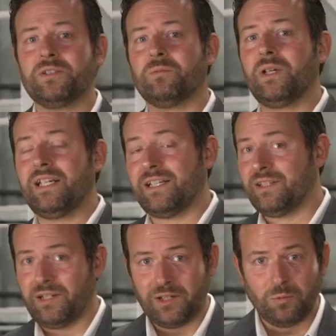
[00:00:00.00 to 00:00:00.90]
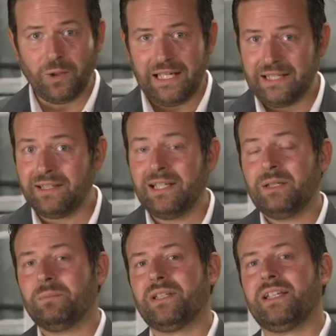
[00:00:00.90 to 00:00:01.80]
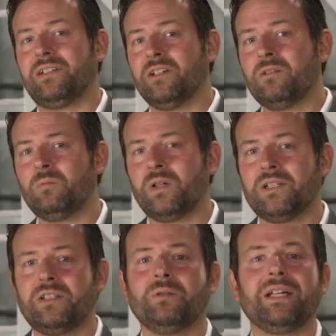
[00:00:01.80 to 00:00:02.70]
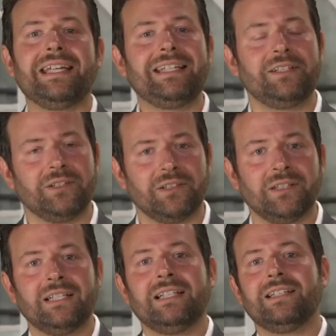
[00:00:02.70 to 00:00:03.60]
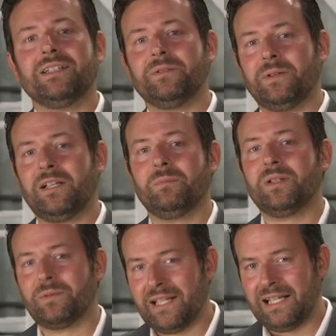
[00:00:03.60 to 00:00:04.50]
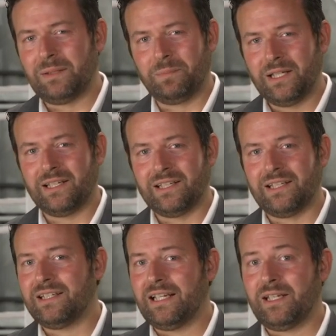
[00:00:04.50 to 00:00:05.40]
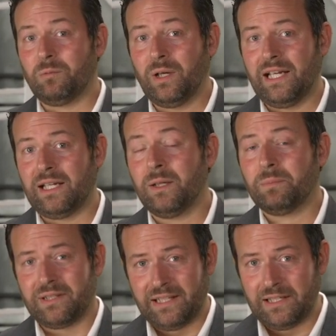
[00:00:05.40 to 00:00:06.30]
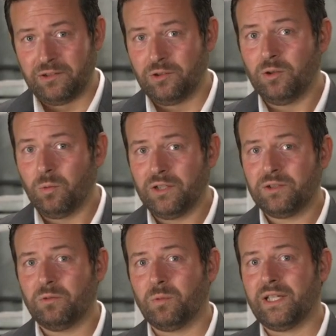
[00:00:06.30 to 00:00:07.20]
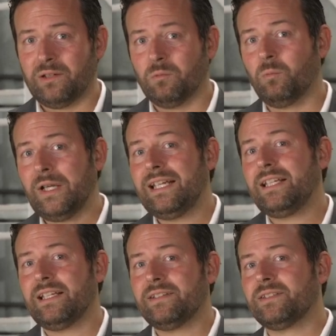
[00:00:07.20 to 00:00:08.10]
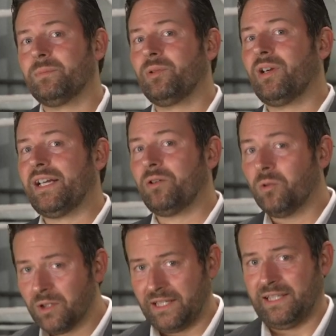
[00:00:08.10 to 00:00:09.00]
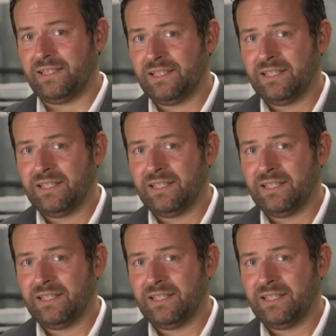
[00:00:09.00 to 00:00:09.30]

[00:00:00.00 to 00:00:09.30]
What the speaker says: is winning, and they're going to win, but they don't want to hinder the development of Kenny Pickett in any way, but they do want to win. Winning is the priority.